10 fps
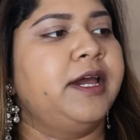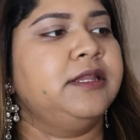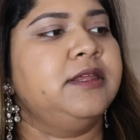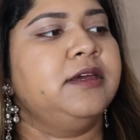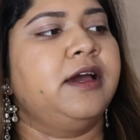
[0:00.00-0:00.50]
I
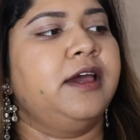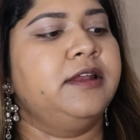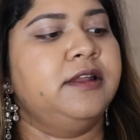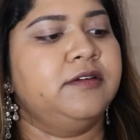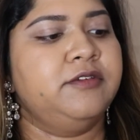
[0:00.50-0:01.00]
Think I
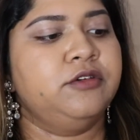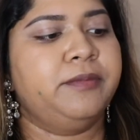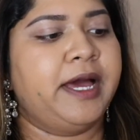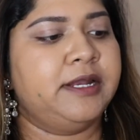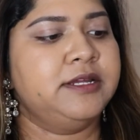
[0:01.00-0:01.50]
Love You
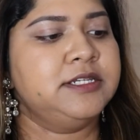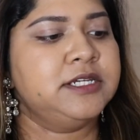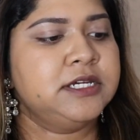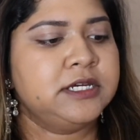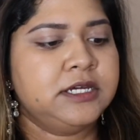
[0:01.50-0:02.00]
palette.
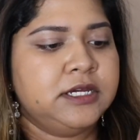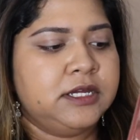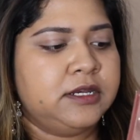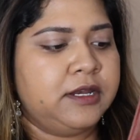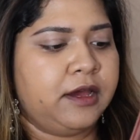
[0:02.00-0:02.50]

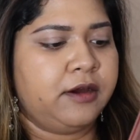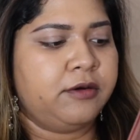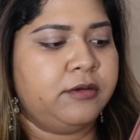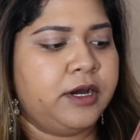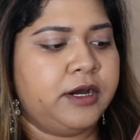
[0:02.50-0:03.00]

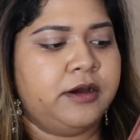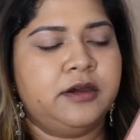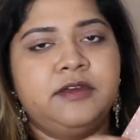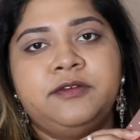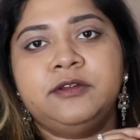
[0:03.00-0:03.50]
Now,
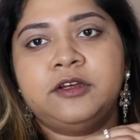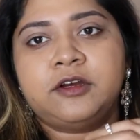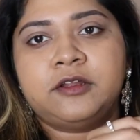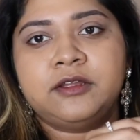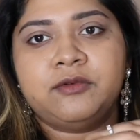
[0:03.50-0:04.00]
if you look
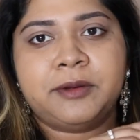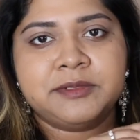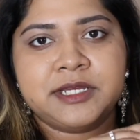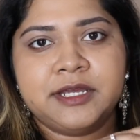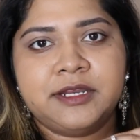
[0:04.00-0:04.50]
on their
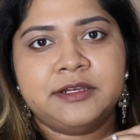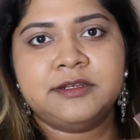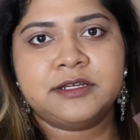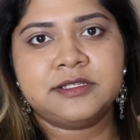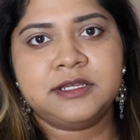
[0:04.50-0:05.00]
website, it
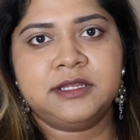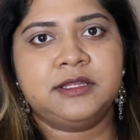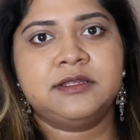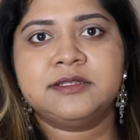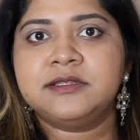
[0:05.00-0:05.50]
does say
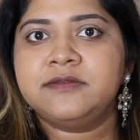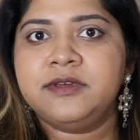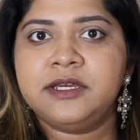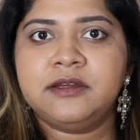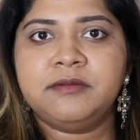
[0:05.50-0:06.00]
that this is a
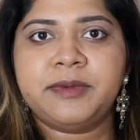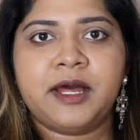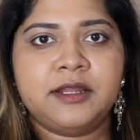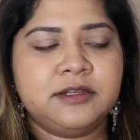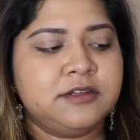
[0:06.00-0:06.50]
vegan
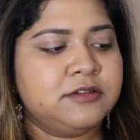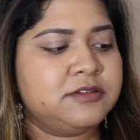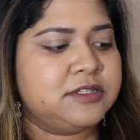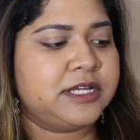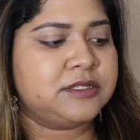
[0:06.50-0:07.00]
palette,
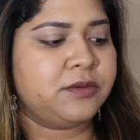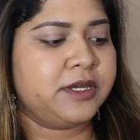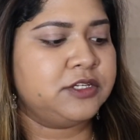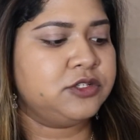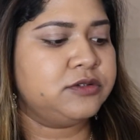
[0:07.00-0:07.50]
so that's why
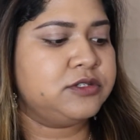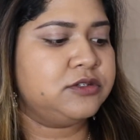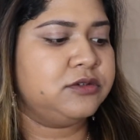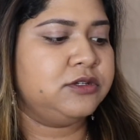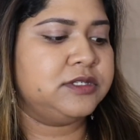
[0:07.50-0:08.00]
I chose
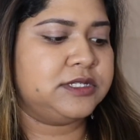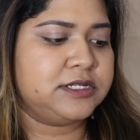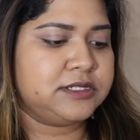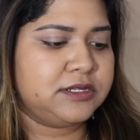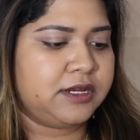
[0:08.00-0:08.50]
to use
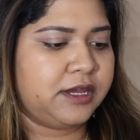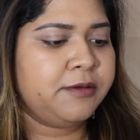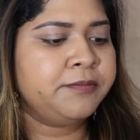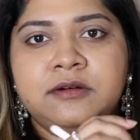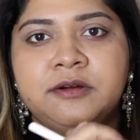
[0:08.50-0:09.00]
this today.
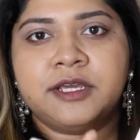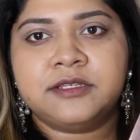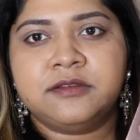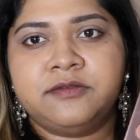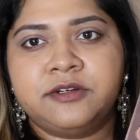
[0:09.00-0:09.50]
Okay,
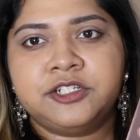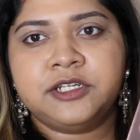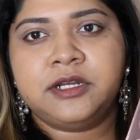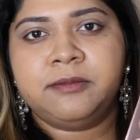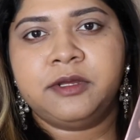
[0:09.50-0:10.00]
so the first
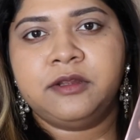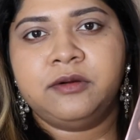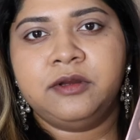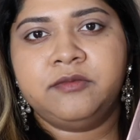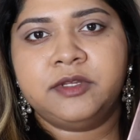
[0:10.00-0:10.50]
shade I'm going to
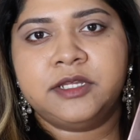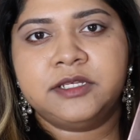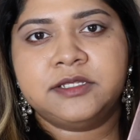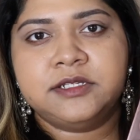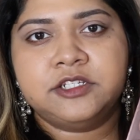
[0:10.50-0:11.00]
go in with
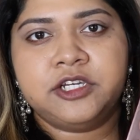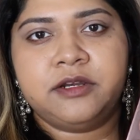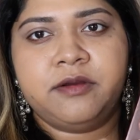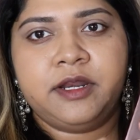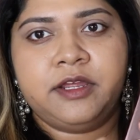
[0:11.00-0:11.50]
is this
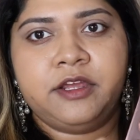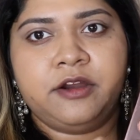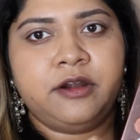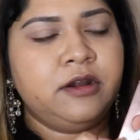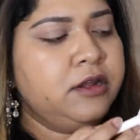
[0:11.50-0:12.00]
shade right
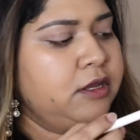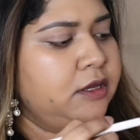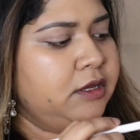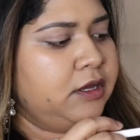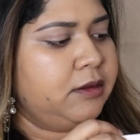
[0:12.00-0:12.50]
here.
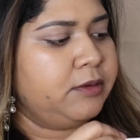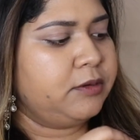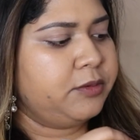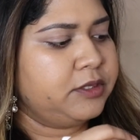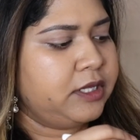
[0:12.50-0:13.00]
I'm
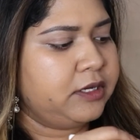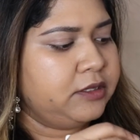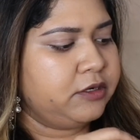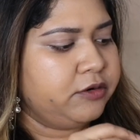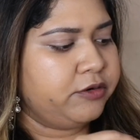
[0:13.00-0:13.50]
going to put that in
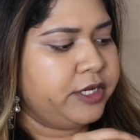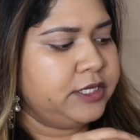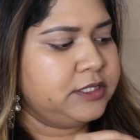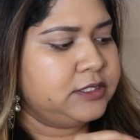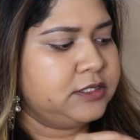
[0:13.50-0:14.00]
the
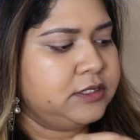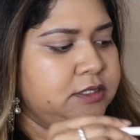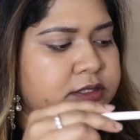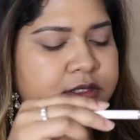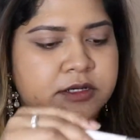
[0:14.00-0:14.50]
crease.
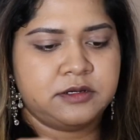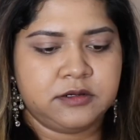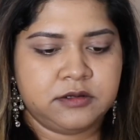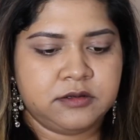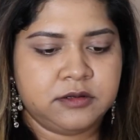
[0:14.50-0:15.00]
It's
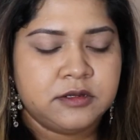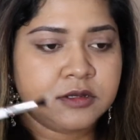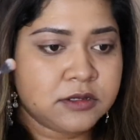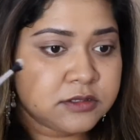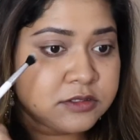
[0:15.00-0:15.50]
a
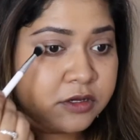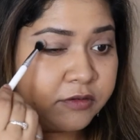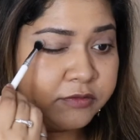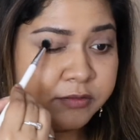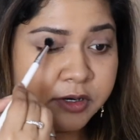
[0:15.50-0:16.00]

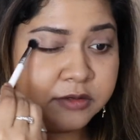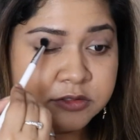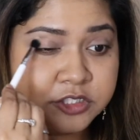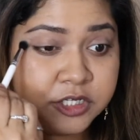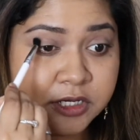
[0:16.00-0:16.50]
soft
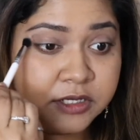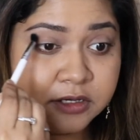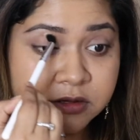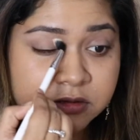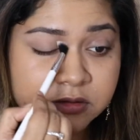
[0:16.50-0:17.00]
brown shade.